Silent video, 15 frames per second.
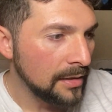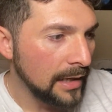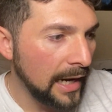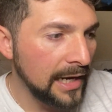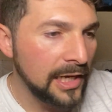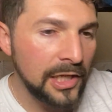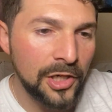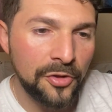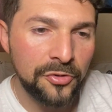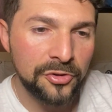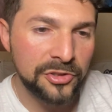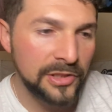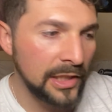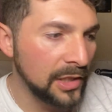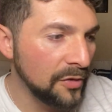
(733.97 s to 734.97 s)
I could
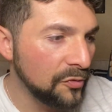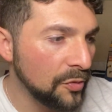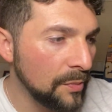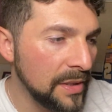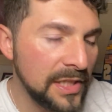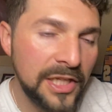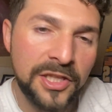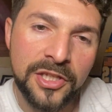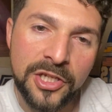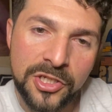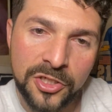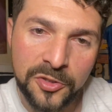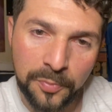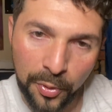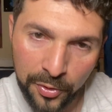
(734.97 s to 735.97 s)
understand it from an
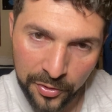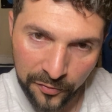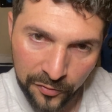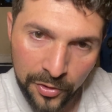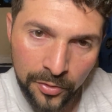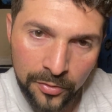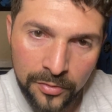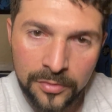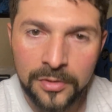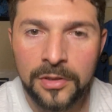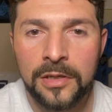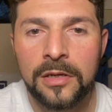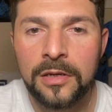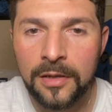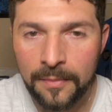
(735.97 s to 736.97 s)
indigenous point of view.
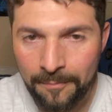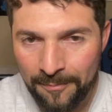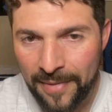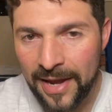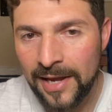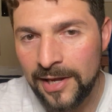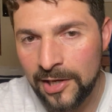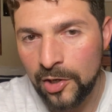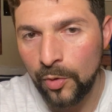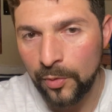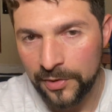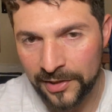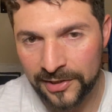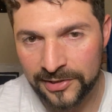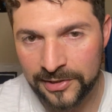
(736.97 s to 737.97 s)
Mexico,
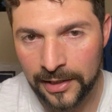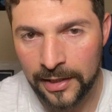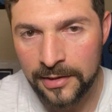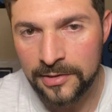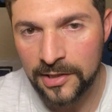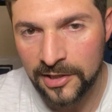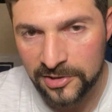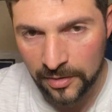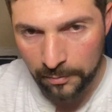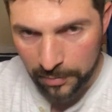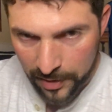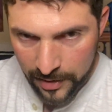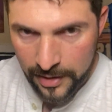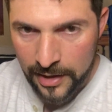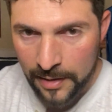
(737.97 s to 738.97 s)
in the sense, is a
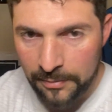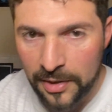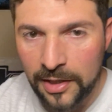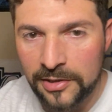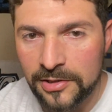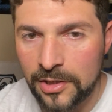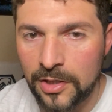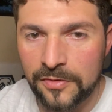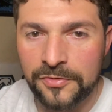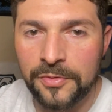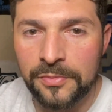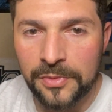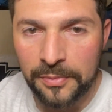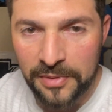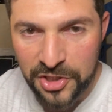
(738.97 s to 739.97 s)
bloodline because it comes
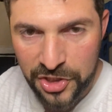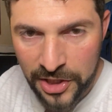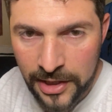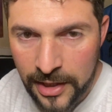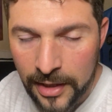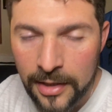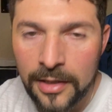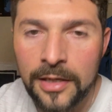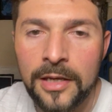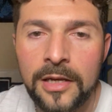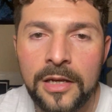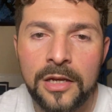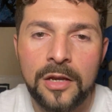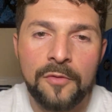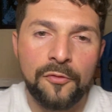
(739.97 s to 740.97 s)
from the Mexica.
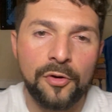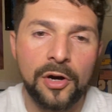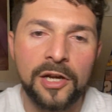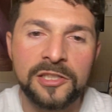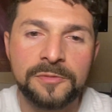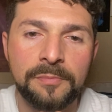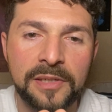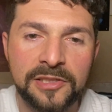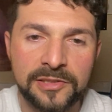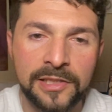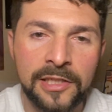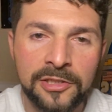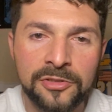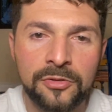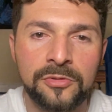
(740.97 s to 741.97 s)
For us
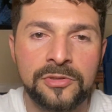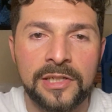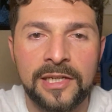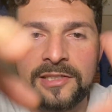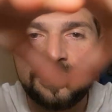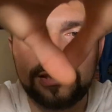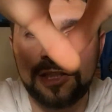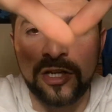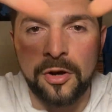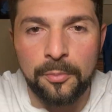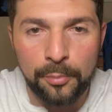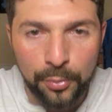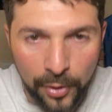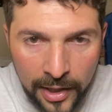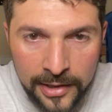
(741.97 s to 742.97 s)
mestizos, is the
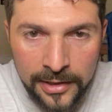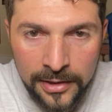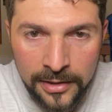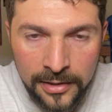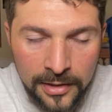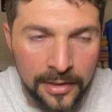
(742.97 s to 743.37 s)
umbrella